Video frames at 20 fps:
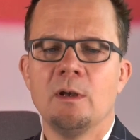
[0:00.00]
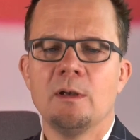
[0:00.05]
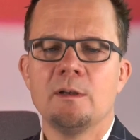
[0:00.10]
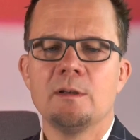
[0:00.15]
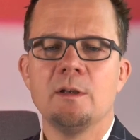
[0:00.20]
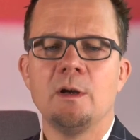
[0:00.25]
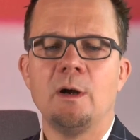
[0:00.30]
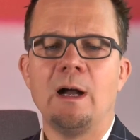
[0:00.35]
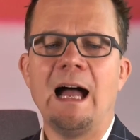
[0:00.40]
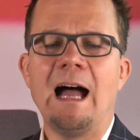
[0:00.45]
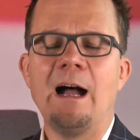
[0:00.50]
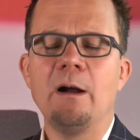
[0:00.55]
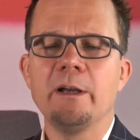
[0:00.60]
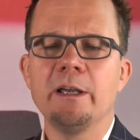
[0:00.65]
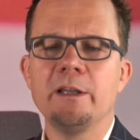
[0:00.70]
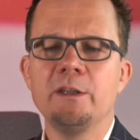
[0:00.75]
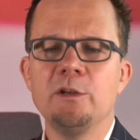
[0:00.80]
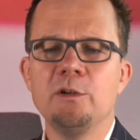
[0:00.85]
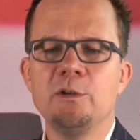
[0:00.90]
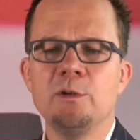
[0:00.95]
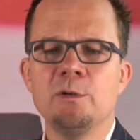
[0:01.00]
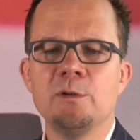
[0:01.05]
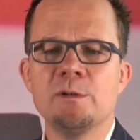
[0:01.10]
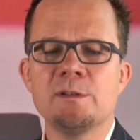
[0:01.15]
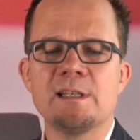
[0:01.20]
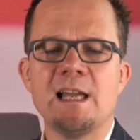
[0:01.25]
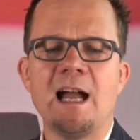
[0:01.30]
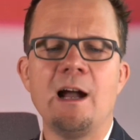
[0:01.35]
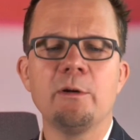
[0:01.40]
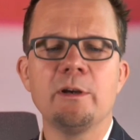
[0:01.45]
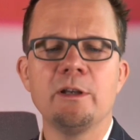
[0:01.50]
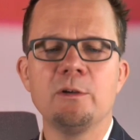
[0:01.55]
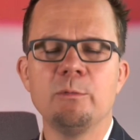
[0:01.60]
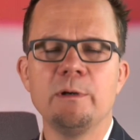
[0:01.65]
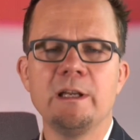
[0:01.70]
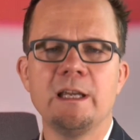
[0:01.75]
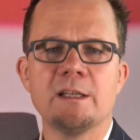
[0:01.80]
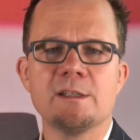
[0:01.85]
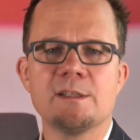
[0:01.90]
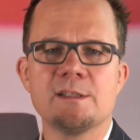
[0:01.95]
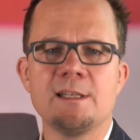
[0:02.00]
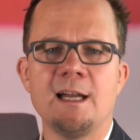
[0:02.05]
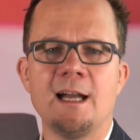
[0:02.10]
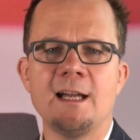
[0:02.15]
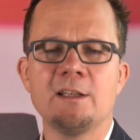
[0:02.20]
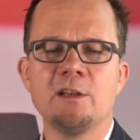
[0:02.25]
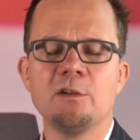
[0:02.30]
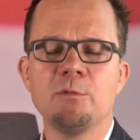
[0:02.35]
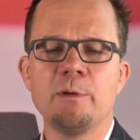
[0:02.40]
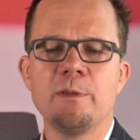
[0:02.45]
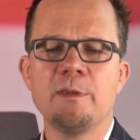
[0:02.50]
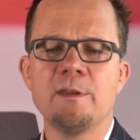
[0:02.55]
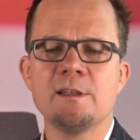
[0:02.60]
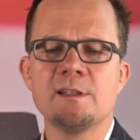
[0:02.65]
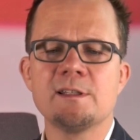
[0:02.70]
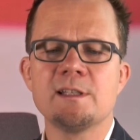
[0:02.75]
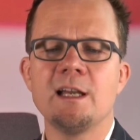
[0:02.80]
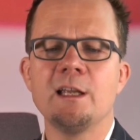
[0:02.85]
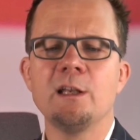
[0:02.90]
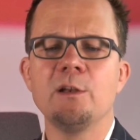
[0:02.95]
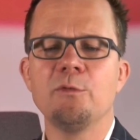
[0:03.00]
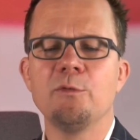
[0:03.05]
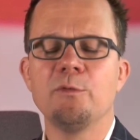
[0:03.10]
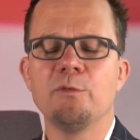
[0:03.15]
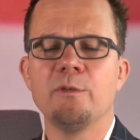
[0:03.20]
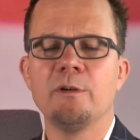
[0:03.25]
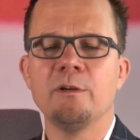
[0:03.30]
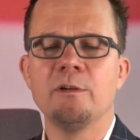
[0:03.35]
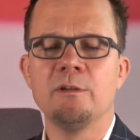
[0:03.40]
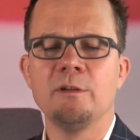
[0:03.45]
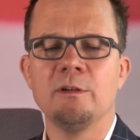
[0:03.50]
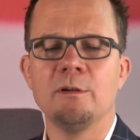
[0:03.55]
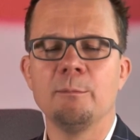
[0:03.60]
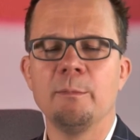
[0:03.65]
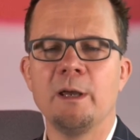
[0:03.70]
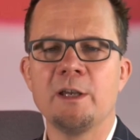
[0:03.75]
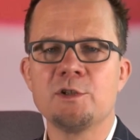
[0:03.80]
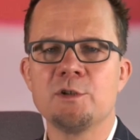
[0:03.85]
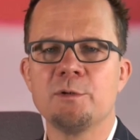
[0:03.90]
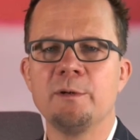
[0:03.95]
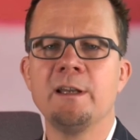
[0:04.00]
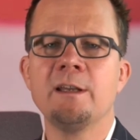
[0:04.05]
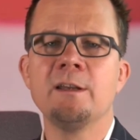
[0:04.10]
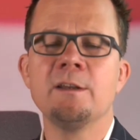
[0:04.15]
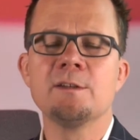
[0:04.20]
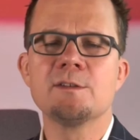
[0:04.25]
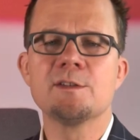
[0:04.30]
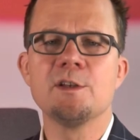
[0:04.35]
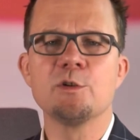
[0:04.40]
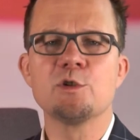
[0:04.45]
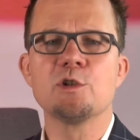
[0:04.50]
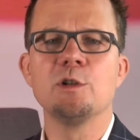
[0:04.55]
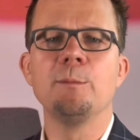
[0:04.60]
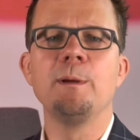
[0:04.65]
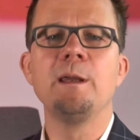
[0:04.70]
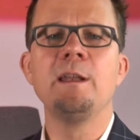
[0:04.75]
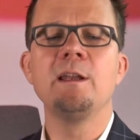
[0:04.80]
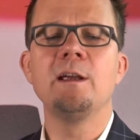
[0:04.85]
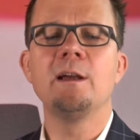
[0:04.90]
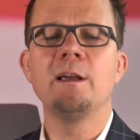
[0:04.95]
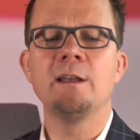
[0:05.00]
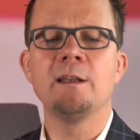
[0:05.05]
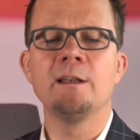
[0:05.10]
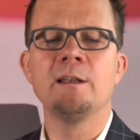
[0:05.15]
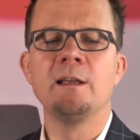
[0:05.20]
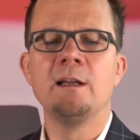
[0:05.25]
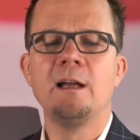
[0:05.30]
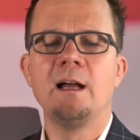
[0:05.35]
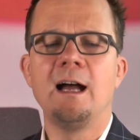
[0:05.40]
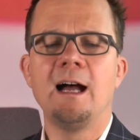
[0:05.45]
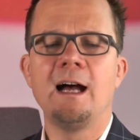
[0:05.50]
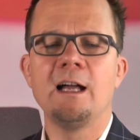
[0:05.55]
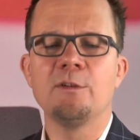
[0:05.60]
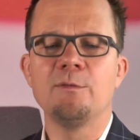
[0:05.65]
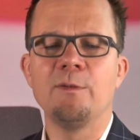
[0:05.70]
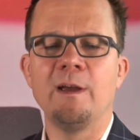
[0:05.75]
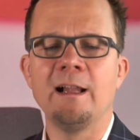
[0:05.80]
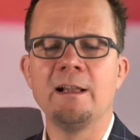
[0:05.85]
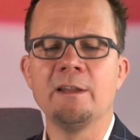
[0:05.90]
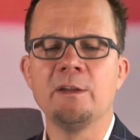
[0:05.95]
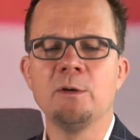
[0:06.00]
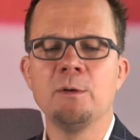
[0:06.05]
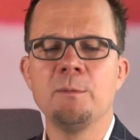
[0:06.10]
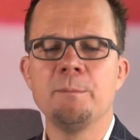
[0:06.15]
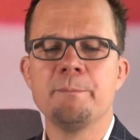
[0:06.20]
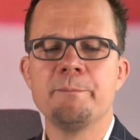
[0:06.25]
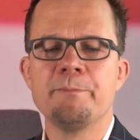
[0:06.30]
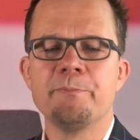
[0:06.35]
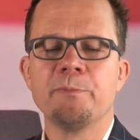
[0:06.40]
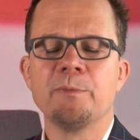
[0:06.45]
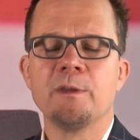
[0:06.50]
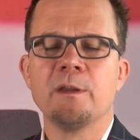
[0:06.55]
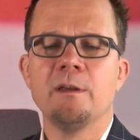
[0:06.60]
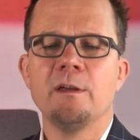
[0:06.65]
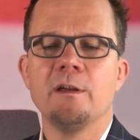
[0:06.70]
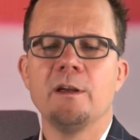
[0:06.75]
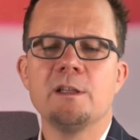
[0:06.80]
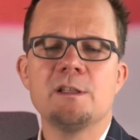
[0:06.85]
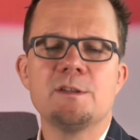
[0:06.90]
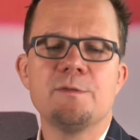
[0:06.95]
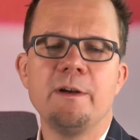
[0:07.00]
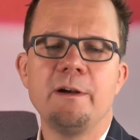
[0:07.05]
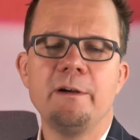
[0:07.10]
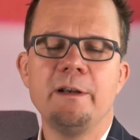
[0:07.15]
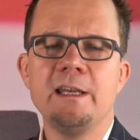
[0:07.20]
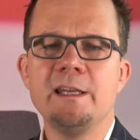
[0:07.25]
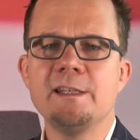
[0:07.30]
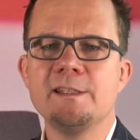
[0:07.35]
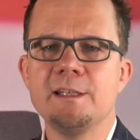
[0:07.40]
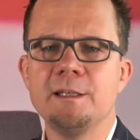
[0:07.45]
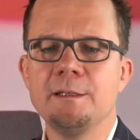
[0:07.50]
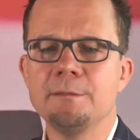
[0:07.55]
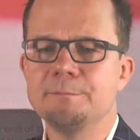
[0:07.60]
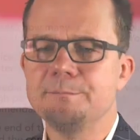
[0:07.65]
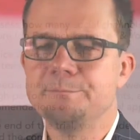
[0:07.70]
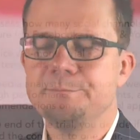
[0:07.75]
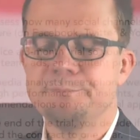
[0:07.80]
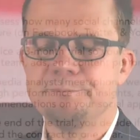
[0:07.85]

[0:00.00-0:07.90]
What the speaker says: Well, how can we get started with this kind of measuring social media in hard value? It's very easy.